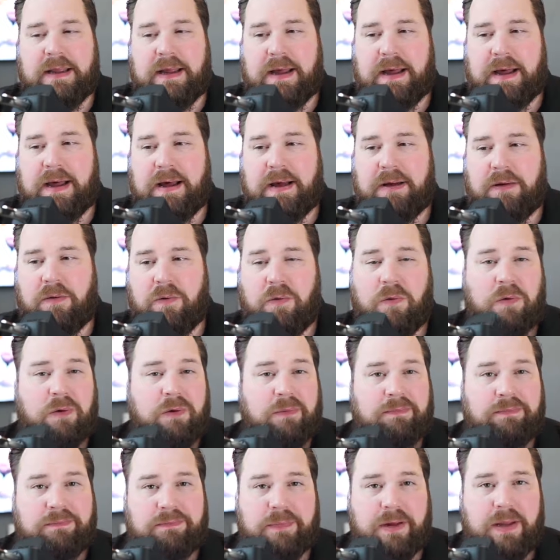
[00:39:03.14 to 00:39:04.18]
Or
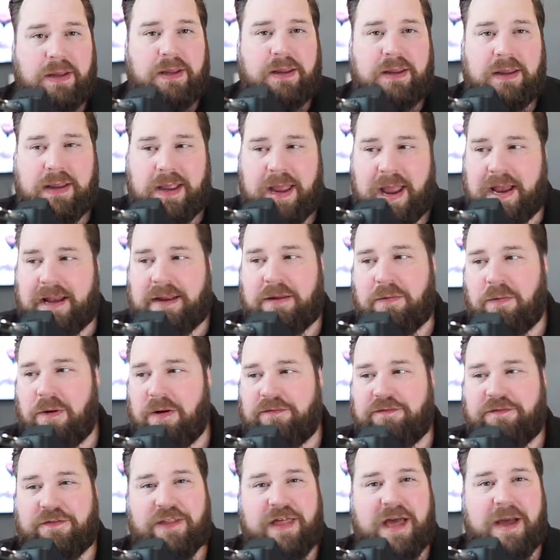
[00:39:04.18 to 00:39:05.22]

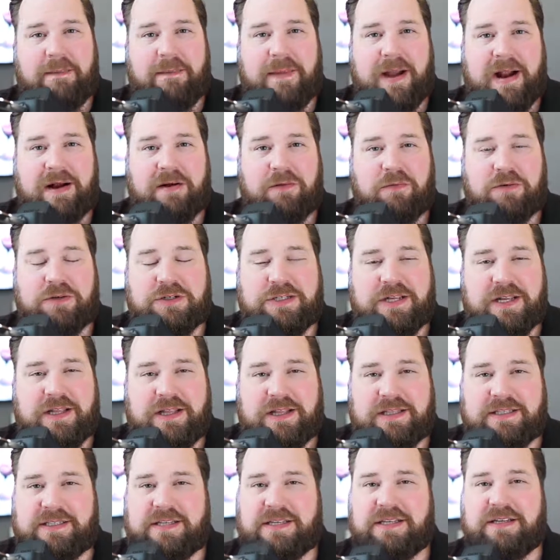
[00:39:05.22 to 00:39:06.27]
anyone for that matter. We're seeing
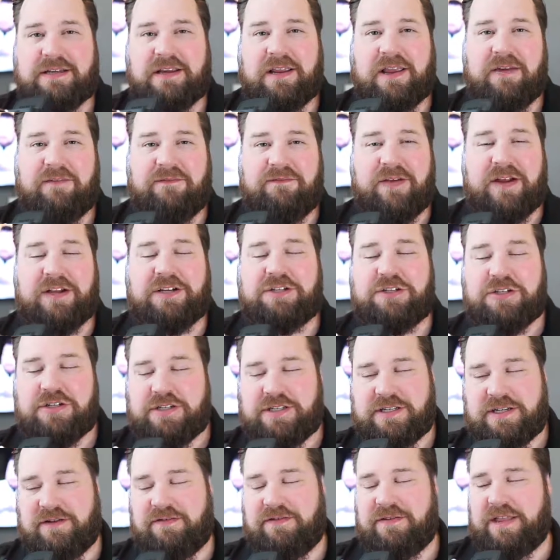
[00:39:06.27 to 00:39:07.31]
this in
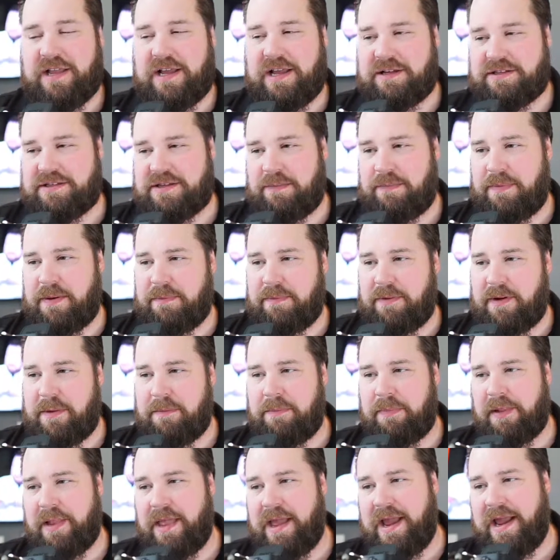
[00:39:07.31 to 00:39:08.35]
conventions and everything else that people had
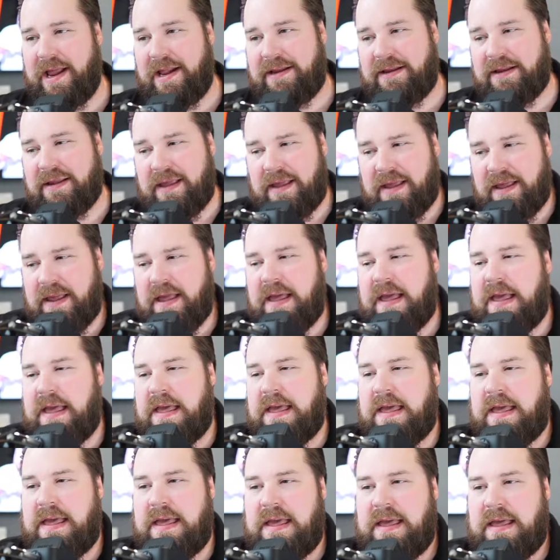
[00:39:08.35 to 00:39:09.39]
planned.
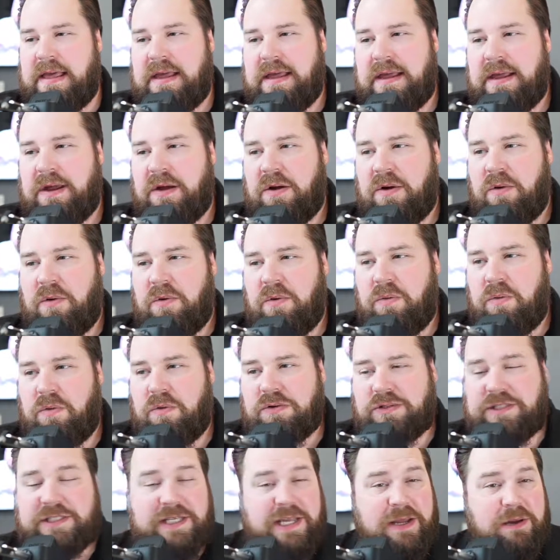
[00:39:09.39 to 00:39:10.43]

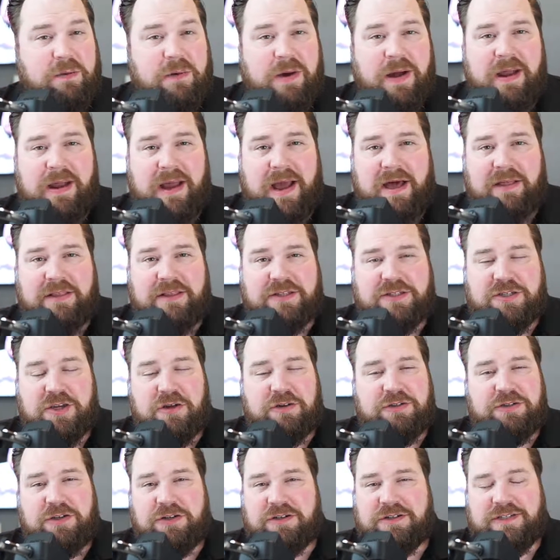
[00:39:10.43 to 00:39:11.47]
We'll see how this
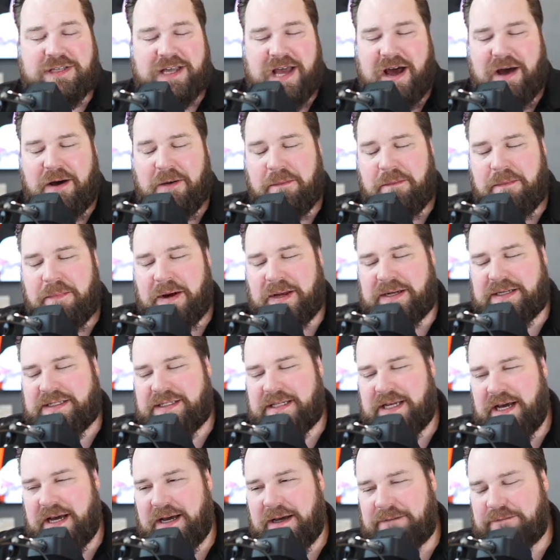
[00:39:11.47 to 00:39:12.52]
all turns out, but
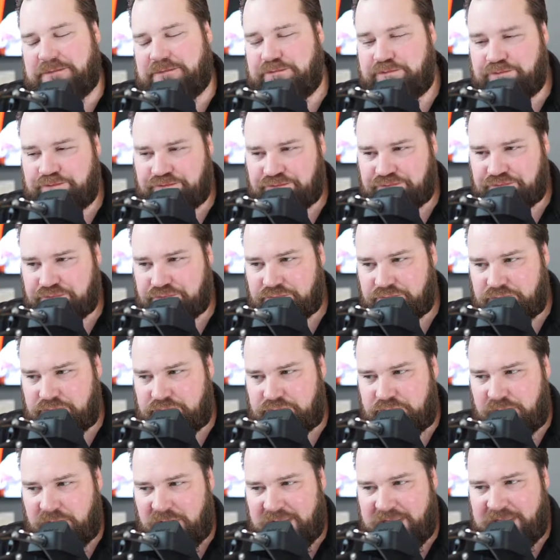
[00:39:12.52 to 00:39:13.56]

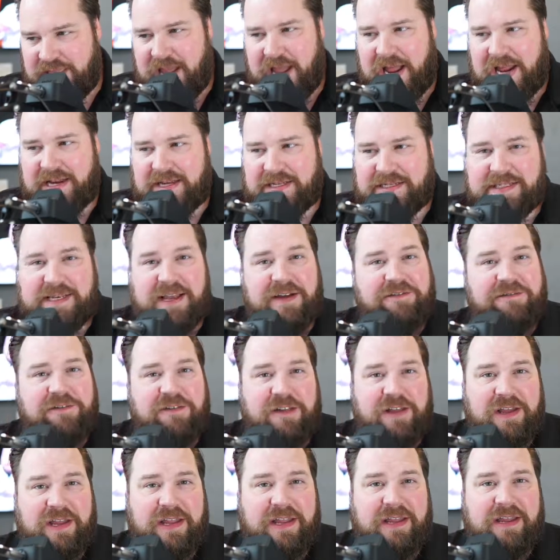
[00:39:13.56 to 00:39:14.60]
that is
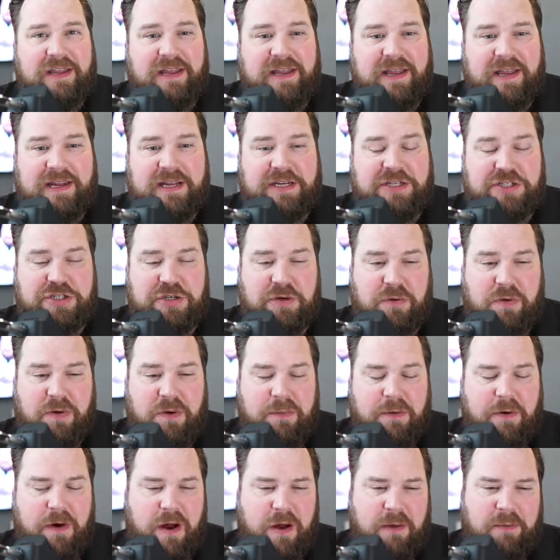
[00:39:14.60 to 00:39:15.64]
definitely an issue or a
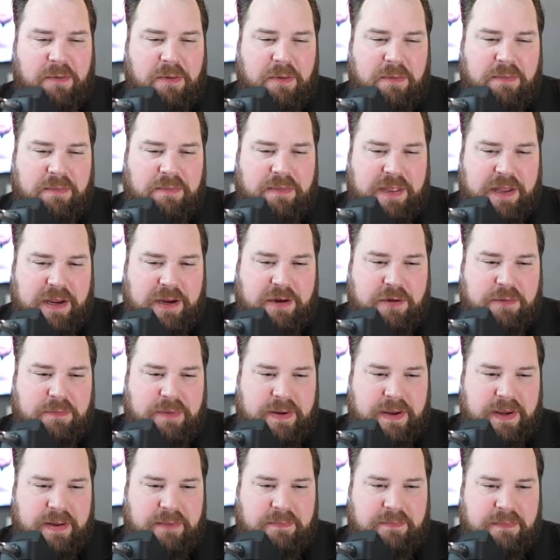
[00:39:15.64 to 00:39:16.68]
problem that could
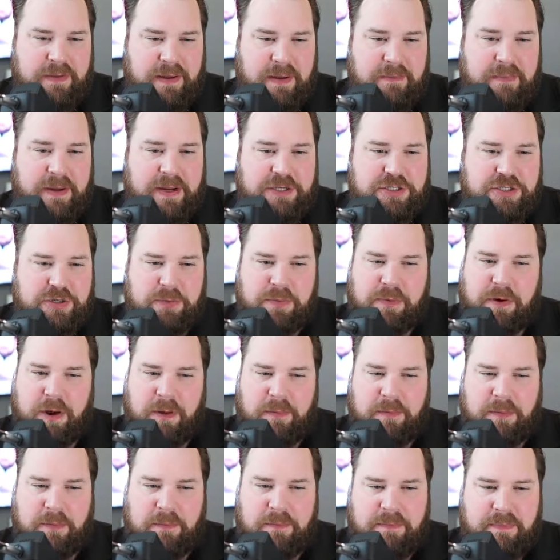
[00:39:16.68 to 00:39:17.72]
be a major
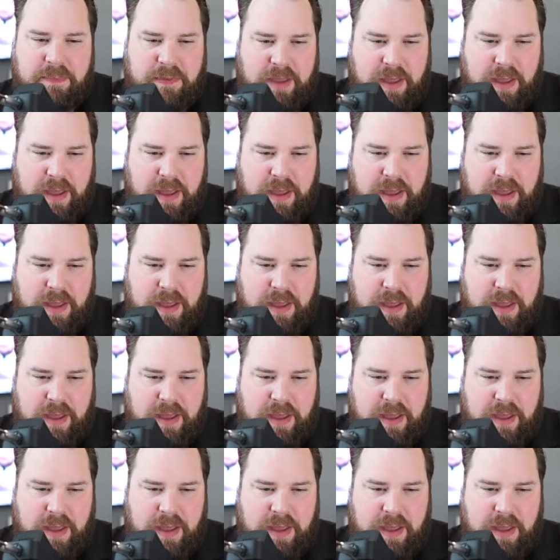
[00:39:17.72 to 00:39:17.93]
problem.